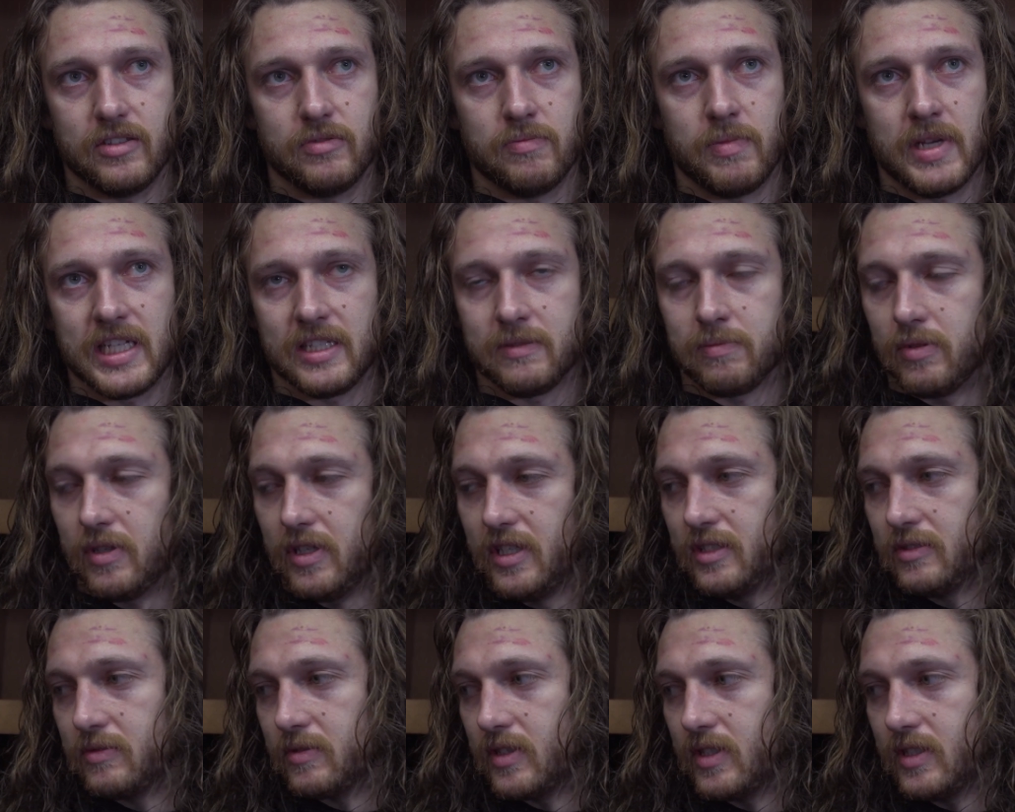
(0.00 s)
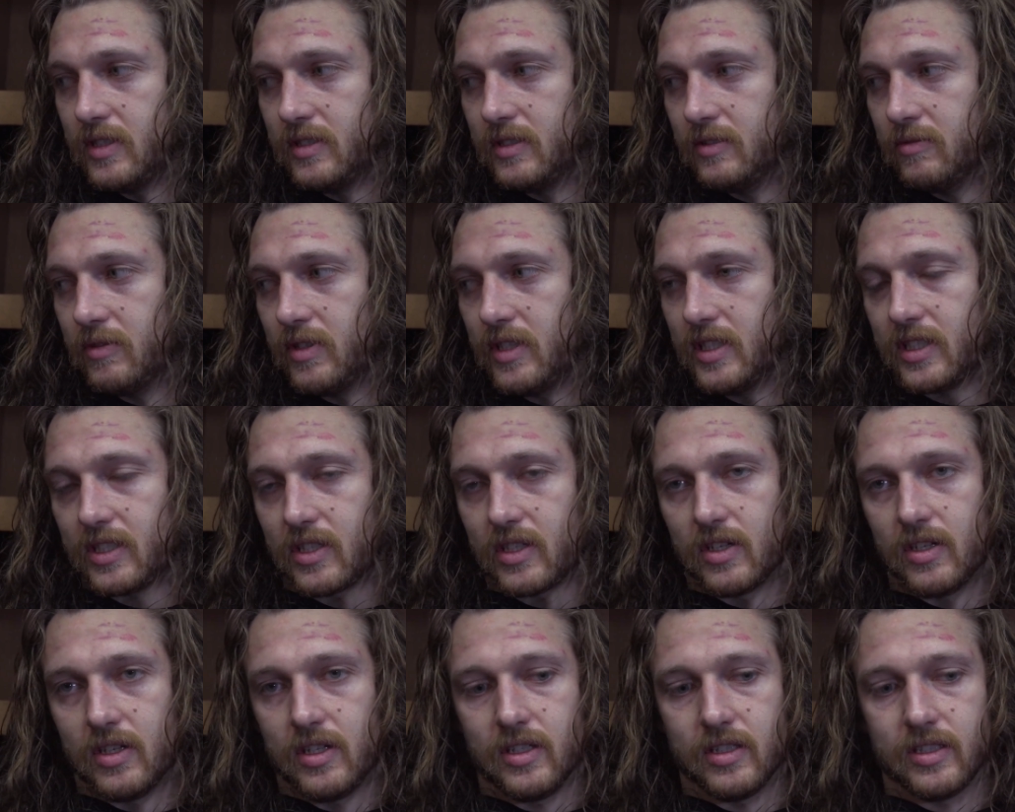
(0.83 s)
makes plays when it's
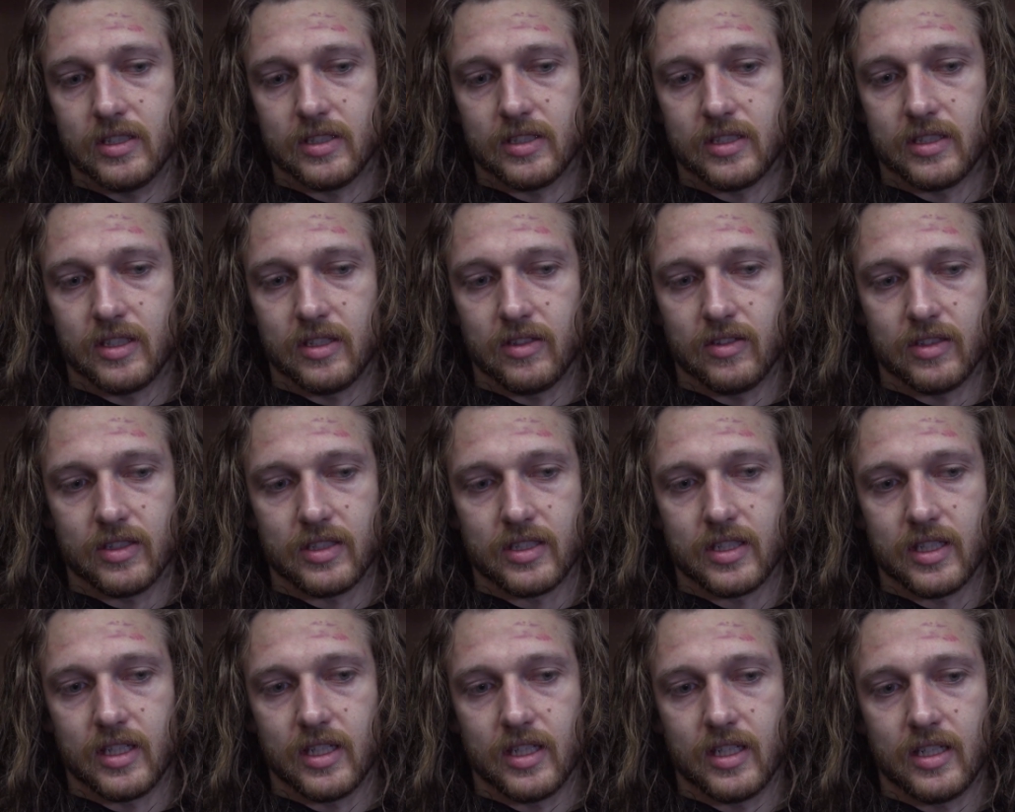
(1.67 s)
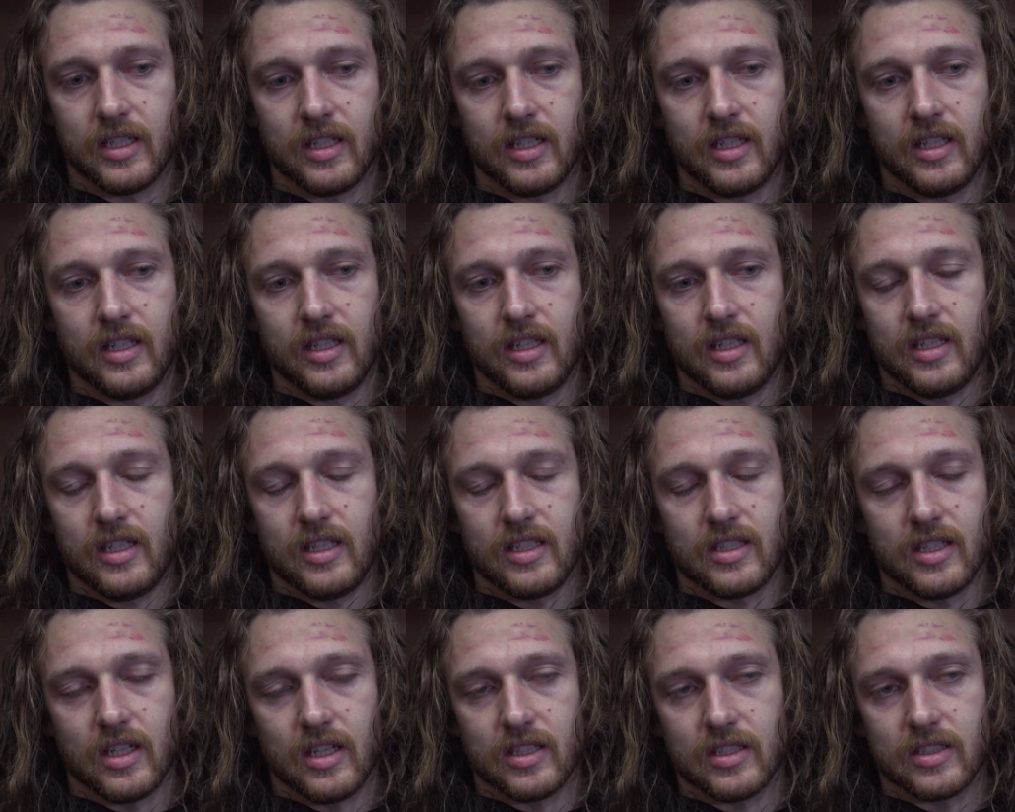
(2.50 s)
called, and so it's
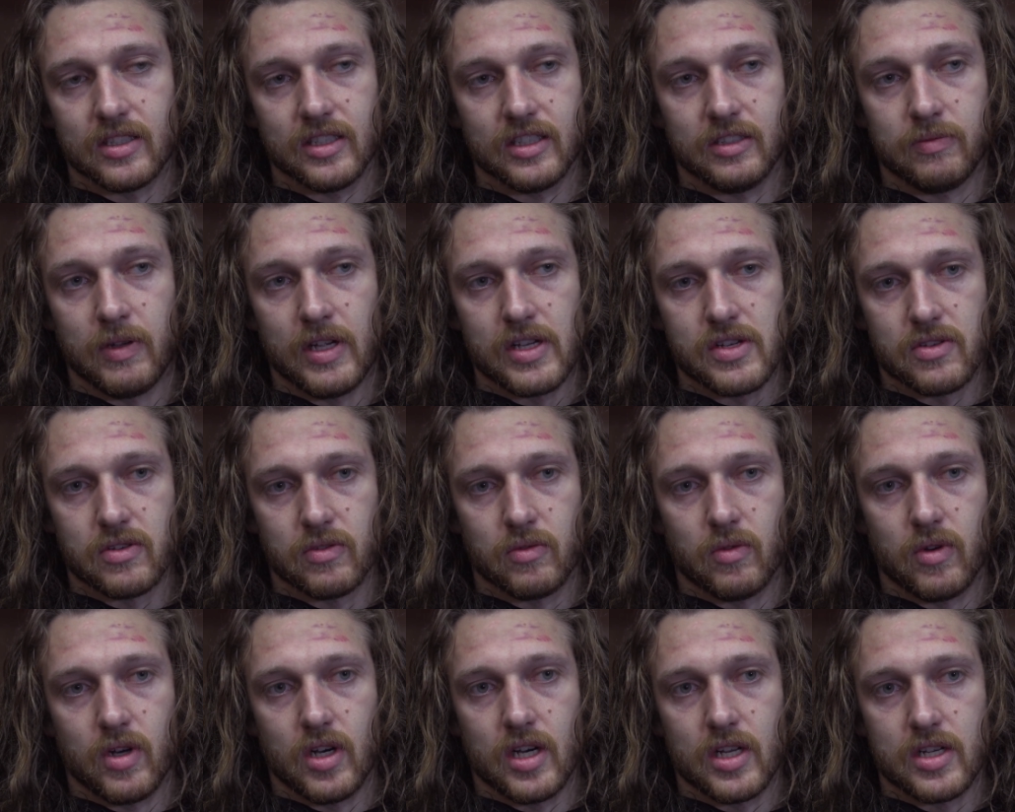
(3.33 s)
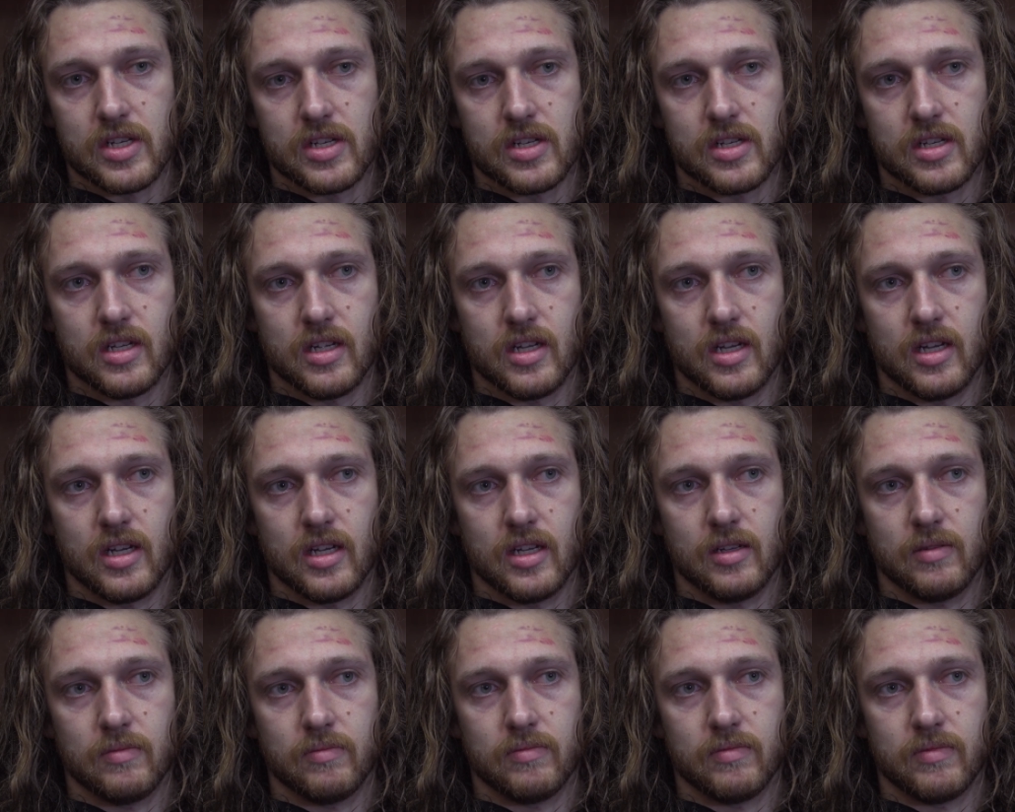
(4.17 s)
honestly special to watch,
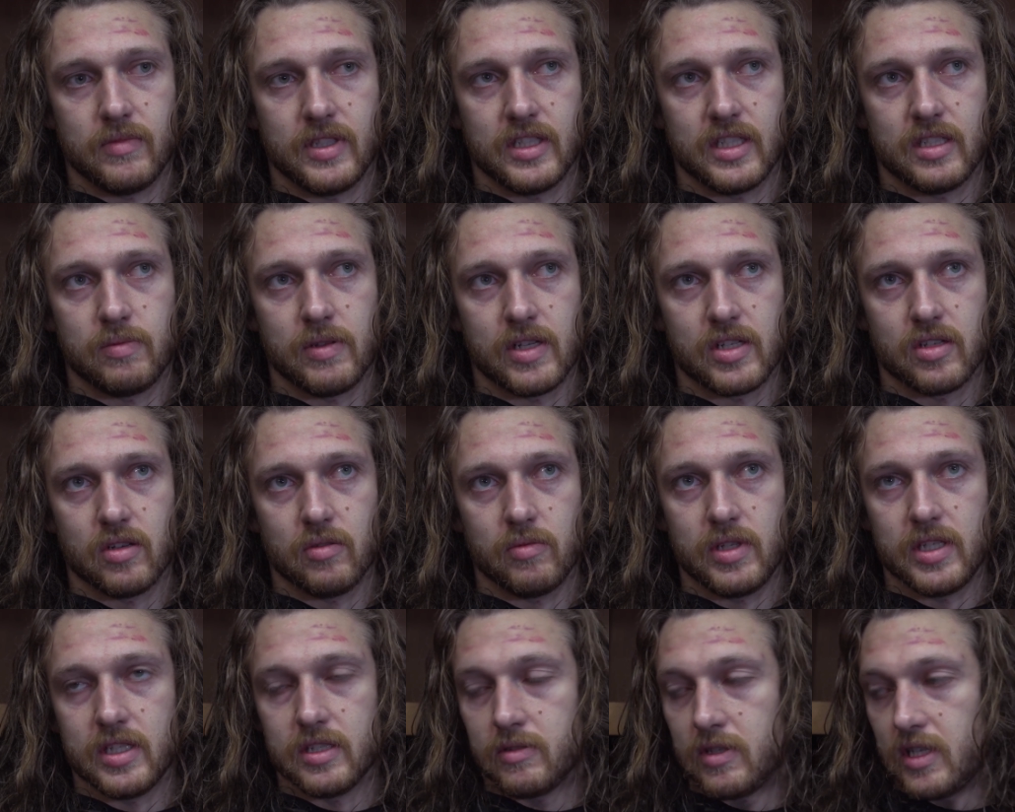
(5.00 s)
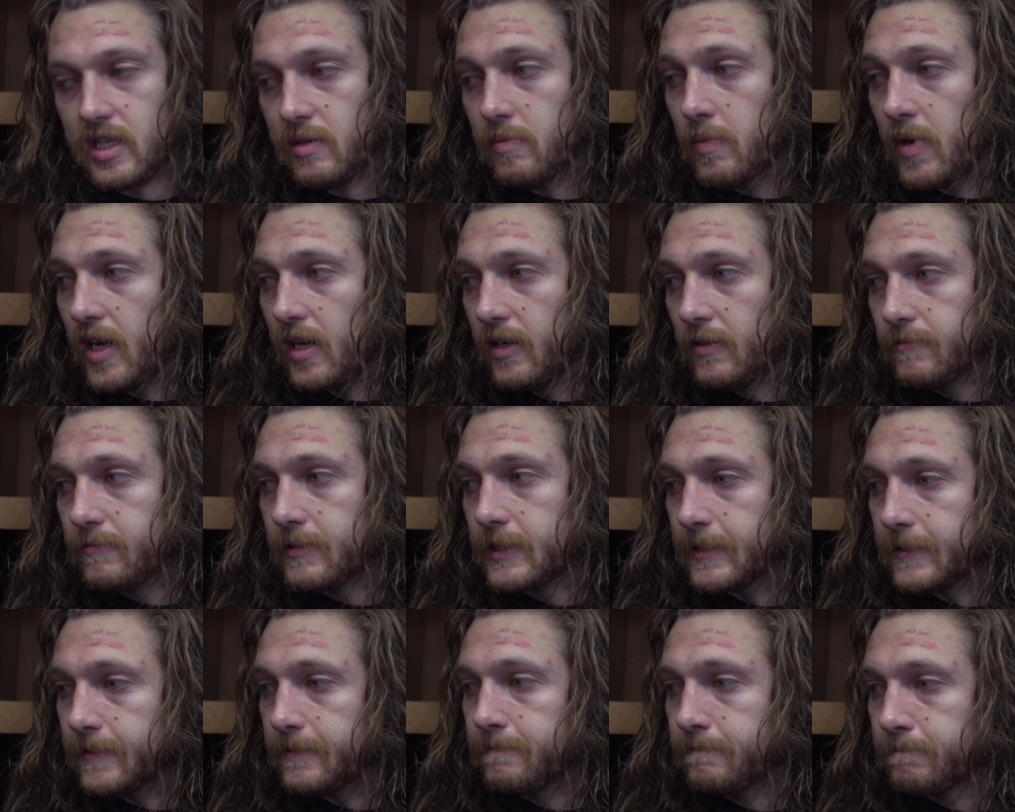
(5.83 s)
and special to be his teammate.
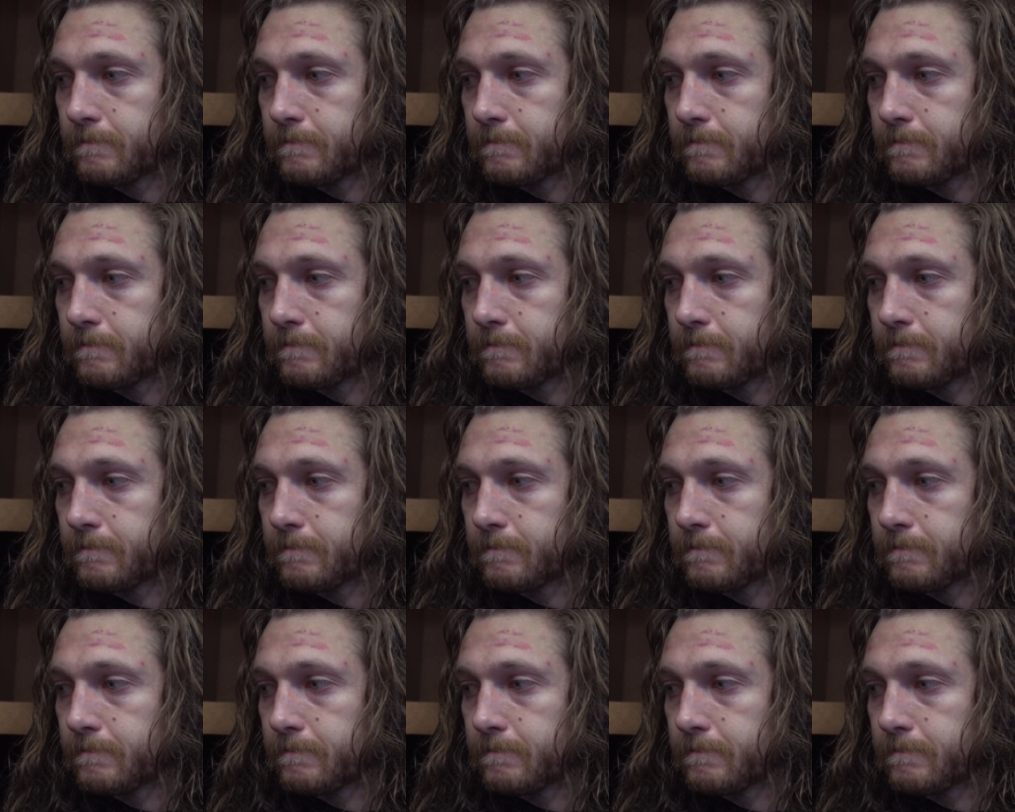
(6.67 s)
So,